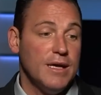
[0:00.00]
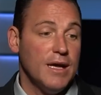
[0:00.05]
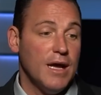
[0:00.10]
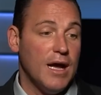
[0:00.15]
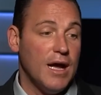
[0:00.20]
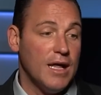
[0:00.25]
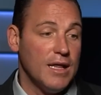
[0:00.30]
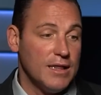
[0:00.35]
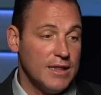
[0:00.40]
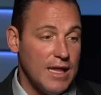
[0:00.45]

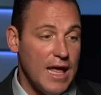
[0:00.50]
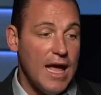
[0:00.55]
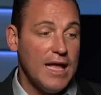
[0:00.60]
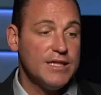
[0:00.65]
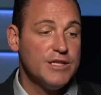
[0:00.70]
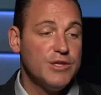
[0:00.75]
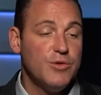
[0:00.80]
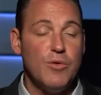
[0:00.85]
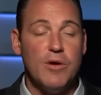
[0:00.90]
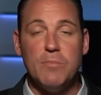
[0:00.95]
a
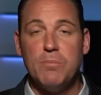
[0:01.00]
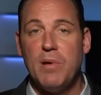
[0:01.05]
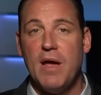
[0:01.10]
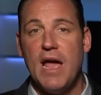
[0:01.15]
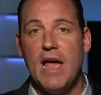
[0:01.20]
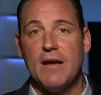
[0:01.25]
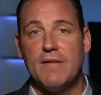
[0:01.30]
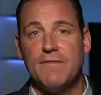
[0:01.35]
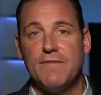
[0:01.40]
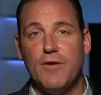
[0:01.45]
lot to
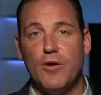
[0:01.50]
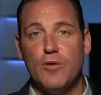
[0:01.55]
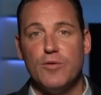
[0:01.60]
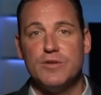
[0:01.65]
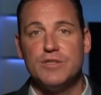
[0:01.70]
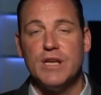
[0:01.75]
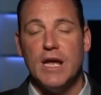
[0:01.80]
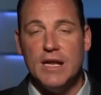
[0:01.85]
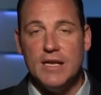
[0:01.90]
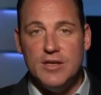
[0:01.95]
unpack,
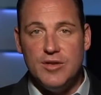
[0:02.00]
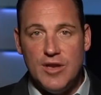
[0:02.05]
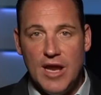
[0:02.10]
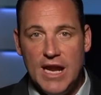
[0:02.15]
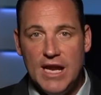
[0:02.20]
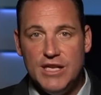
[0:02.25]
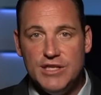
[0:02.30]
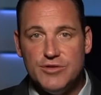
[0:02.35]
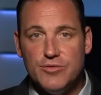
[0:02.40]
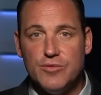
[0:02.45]
folks. A
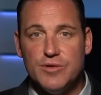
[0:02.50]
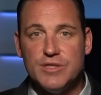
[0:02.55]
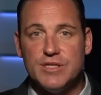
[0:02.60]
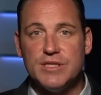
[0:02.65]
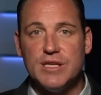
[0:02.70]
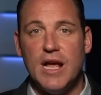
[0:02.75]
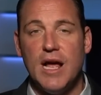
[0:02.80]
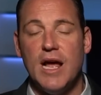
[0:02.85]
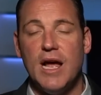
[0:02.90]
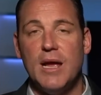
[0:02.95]
dangerous
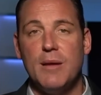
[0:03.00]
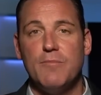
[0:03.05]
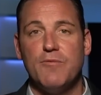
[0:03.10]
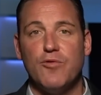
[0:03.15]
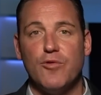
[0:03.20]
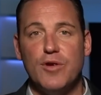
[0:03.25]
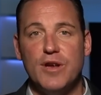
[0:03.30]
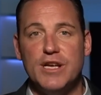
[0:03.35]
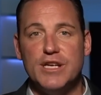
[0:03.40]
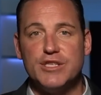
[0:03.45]
time
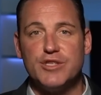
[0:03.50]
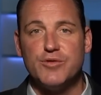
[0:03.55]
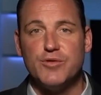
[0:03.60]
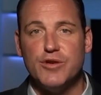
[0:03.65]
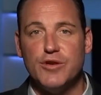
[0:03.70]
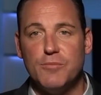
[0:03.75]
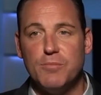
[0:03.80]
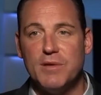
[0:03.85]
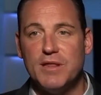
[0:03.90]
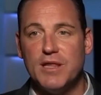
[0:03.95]
for
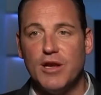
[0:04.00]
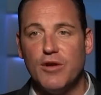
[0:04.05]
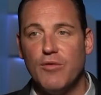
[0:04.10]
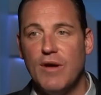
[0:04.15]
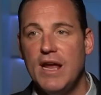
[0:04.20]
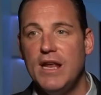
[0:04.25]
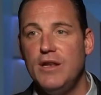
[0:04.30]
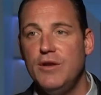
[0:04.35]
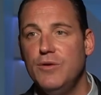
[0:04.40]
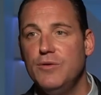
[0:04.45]
Israel. But the
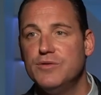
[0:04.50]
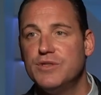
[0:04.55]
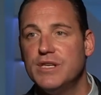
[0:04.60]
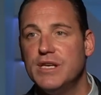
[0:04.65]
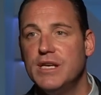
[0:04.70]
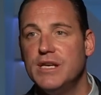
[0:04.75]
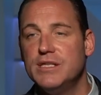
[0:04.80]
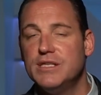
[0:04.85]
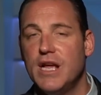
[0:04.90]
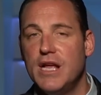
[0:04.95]
great news
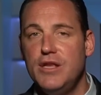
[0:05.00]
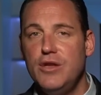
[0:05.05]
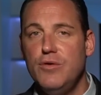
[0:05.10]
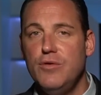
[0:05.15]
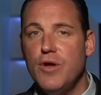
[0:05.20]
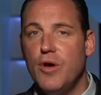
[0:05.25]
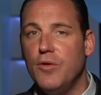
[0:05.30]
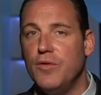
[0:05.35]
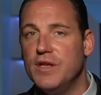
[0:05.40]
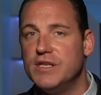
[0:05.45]
is, and you
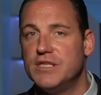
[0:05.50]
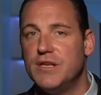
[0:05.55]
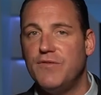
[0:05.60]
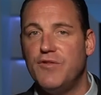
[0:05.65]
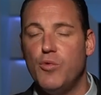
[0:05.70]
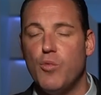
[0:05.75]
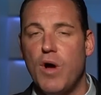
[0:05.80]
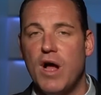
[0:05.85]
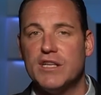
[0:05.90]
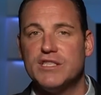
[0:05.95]
know this if
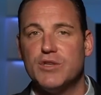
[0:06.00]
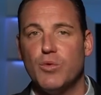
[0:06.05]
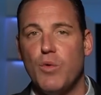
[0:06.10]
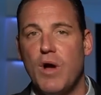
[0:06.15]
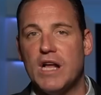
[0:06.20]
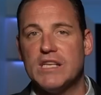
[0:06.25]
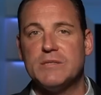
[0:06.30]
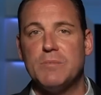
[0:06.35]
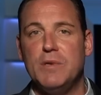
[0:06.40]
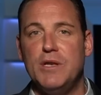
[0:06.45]
you watch the
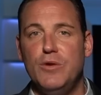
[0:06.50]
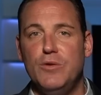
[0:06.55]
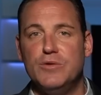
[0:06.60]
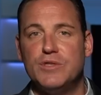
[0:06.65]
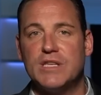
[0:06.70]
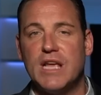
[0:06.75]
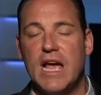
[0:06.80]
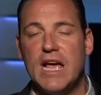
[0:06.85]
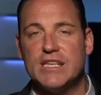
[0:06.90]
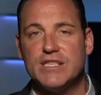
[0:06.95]
Watchman
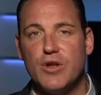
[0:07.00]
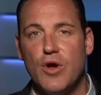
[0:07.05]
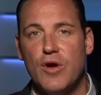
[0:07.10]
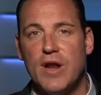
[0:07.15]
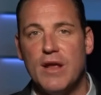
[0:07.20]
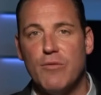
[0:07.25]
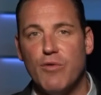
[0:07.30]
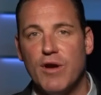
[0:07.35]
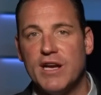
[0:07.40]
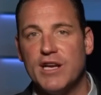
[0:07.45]
Newscast on
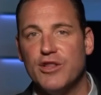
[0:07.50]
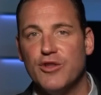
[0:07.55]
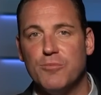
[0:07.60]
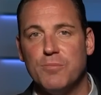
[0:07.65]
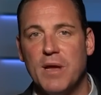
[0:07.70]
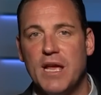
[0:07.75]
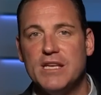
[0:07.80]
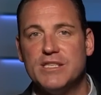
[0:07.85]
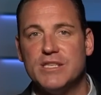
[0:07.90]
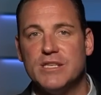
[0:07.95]
a regular
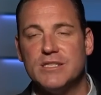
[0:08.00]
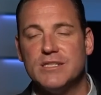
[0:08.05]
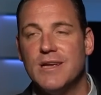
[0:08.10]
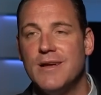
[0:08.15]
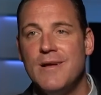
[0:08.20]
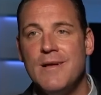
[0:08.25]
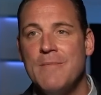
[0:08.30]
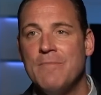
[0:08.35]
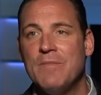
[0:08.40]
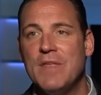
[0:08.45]
basis,
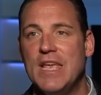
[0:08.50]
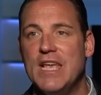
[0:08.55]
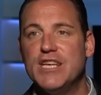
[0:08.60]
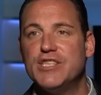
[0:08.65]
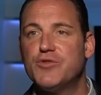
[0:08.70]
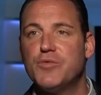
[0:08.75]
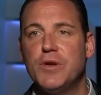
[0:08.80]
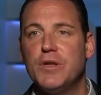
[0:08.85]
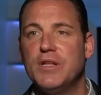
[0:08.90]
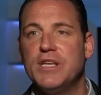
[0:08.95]

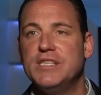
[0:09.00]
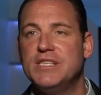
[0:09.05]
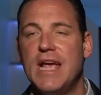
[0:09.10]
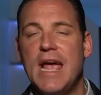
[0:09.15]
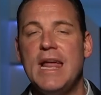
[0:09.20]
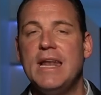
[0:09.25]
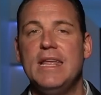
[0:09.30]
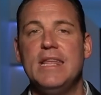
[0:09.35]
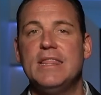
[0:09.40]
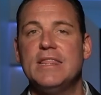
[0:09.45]
Israel is
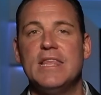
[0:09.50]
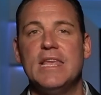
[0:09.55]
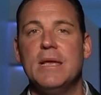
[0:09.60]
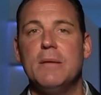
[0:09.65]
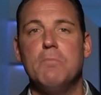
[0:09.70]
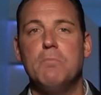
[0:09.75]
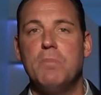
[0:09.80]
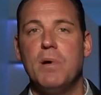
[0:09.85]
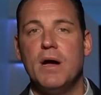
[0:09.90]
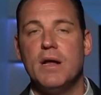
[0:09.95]

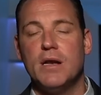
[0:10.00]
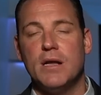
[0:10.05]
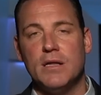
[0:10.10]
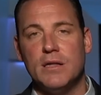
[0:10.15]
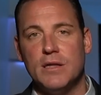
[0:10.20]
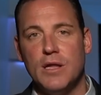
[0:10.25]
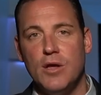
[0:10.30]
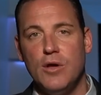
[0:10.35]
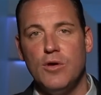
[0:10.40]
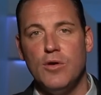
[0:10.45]
anything but
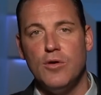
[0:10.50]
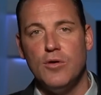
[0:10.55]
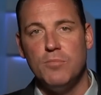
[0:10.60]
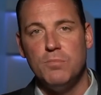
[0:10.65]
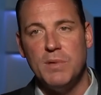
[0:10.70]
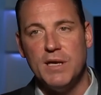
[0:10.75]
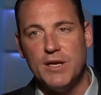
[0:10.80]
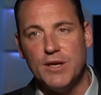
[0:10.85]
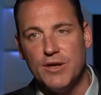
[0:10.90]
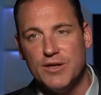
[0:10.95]
alone,
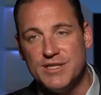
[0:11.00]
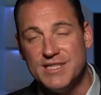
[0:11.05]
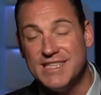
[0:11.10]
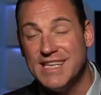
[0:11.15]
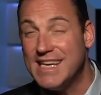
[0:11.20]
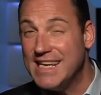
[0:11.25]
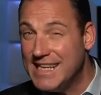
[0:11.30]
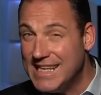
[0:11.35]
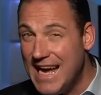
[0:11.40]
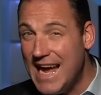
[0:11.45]
because
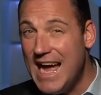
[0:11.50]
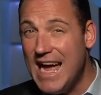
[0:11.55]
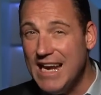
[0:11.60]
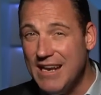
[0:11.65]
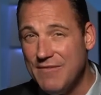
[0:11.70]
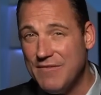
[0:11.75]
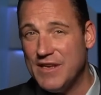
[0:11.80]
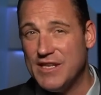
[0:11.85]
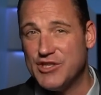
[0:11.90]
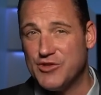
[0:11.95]
the God
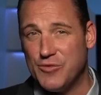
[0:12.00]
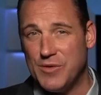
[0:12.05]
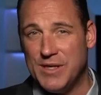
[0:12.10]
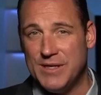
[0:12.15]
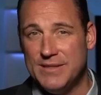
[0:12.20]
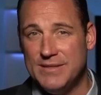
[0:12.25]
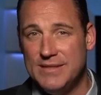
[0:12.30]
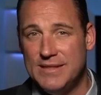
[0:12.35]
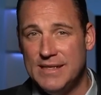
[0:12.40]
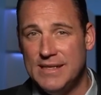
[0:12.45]
of Israel,